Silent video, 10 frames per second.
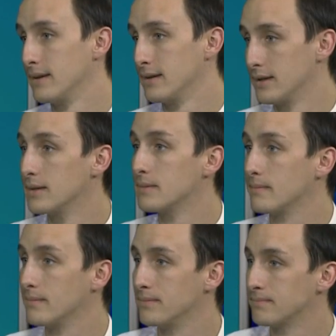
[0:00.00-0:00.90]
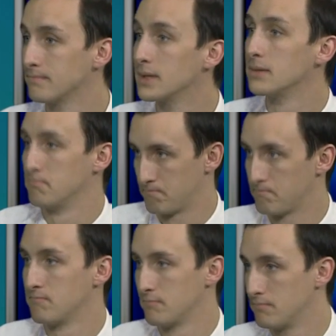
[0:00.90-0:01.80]
he's not going to play in that final game of the
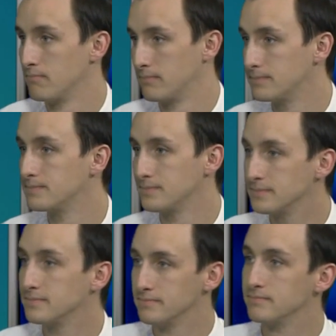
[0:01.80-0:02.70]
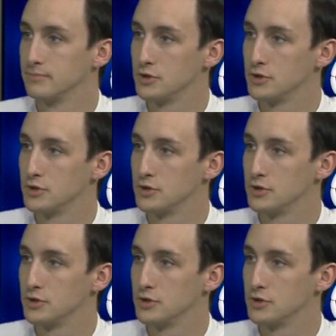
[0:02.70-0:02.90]
season, regardless of what goes on.